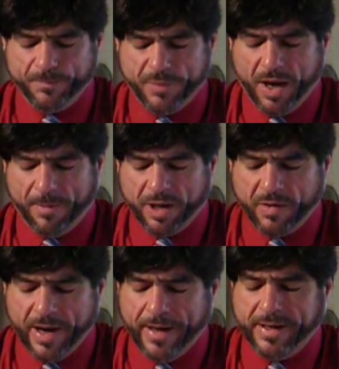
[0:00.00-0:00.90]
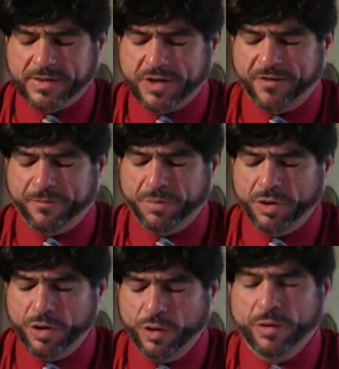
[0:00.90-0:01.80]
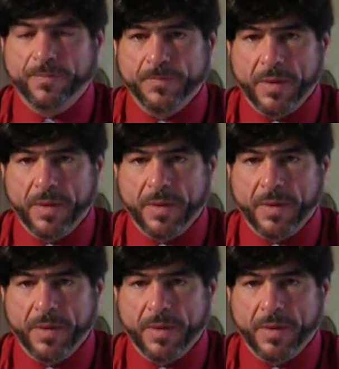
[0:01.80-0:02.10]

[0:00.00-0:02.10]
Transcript: pomegranates of blue,